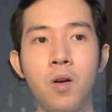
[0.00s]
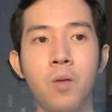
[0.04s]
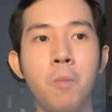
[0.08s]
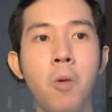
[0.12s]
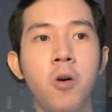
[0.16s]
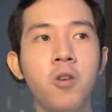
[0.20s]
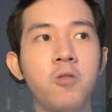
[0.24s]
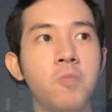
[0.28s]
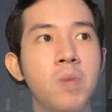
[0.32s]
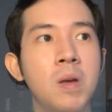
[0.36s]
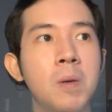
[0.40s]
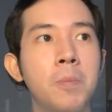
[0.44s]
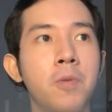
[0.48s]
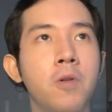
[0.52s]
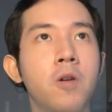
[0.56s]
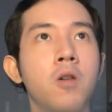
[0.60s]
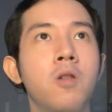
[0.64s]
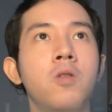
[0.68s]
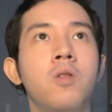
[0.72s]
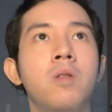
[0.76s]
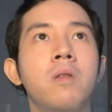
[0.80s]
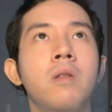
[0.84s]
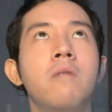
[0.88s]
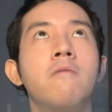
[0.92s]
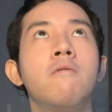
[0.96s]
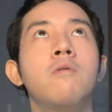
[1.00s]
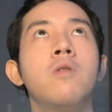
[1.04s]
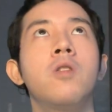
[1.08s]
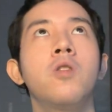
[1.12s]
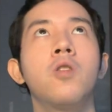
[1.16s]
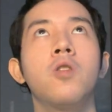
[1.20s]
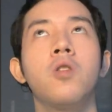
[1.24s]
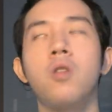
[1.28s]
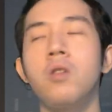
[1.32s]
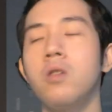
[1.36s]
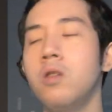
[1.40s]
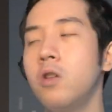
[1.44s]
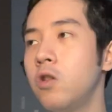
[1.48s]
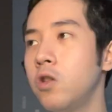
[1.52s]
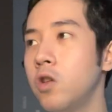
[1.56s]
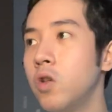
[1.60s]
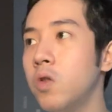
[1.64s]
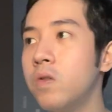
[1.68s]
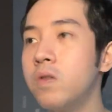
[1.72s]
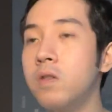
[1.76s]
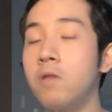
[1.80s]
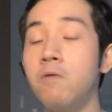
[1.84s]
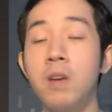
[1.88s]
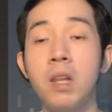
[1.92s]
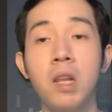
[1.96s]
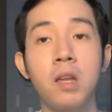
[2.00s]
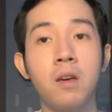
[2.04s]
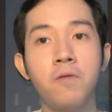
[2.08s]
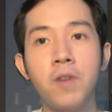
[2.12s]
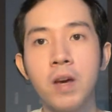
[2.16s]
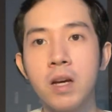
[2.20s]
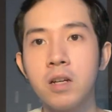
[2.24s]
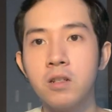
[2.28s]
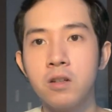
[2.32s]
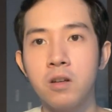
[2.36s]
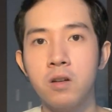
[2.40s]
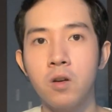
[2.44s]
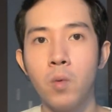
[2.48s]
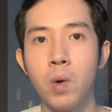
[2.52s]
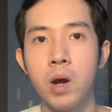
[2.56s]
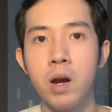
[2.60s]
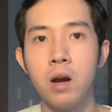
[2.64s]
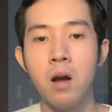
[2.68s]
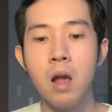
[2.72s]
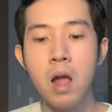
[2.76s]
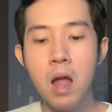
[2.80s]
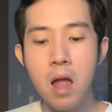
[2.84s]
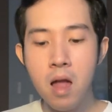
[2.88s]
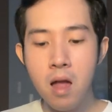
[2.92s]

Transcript: Most people are used to reading fiction, where